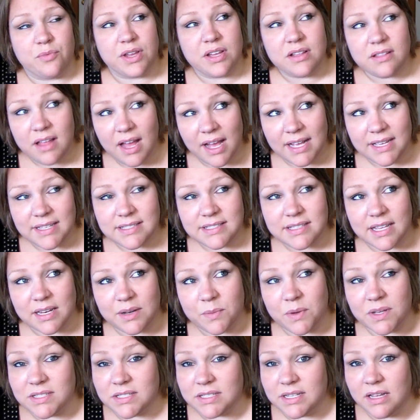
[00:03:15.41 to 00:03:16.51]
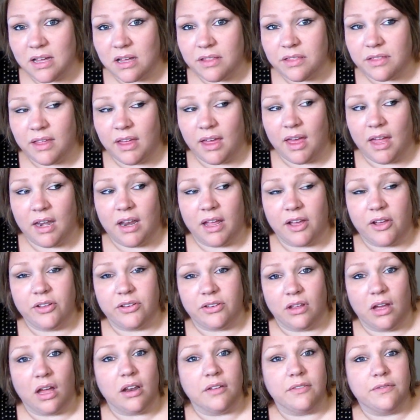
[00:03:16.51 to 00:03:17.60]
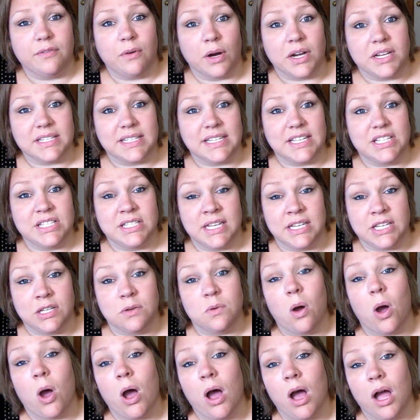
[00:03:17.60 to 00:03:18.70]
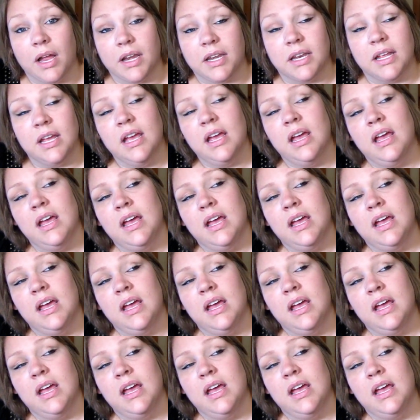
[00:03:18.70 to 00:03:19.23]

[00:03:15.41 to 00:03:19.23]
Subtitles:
realized that it wasn't healthy and I could not afford to continue on.